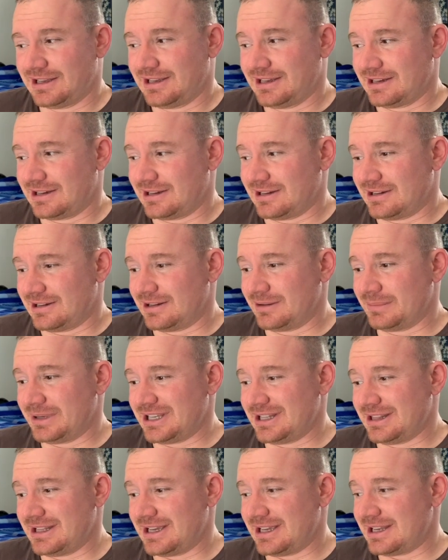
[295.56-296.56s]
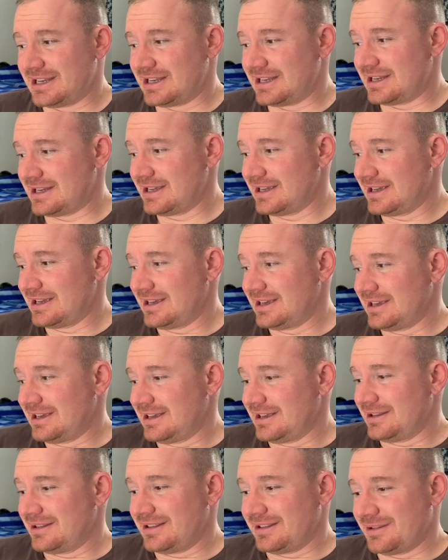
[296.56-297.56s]
And then
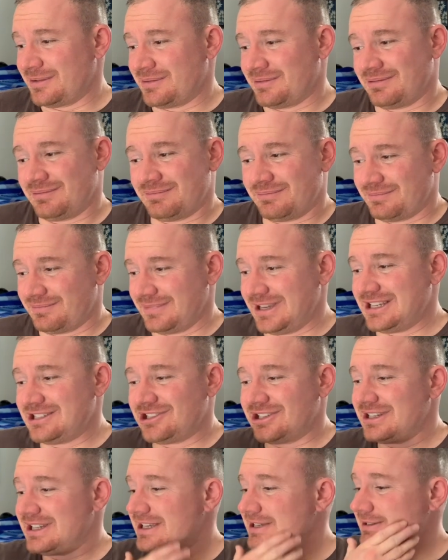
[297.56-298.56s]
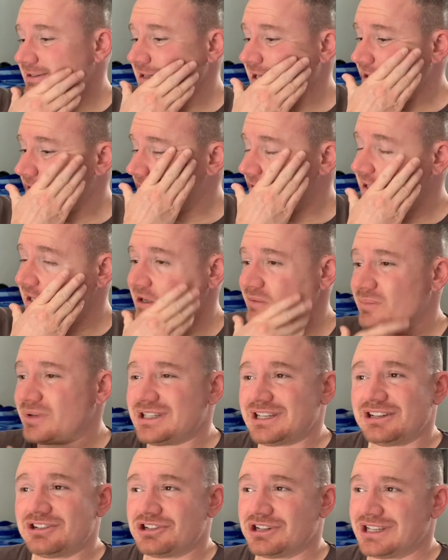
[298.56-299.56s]
each of these things can
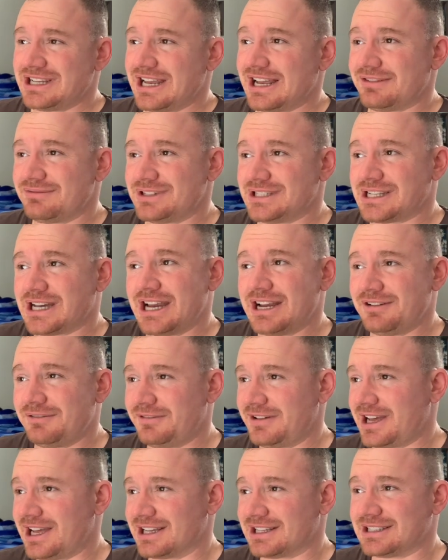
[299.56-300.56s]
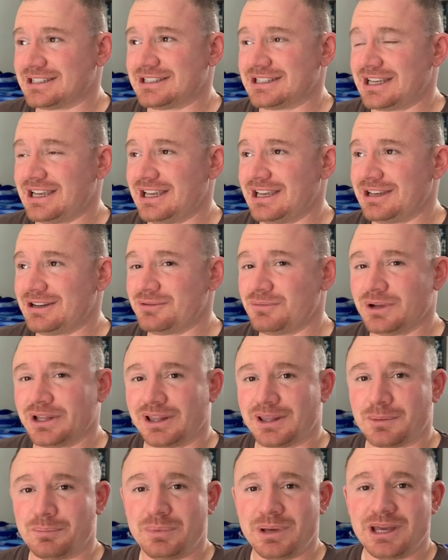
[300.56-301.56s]
potentially have side effects, and with
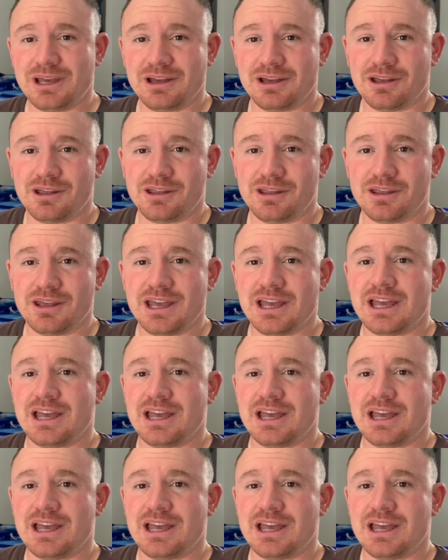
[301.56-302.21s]
the pill,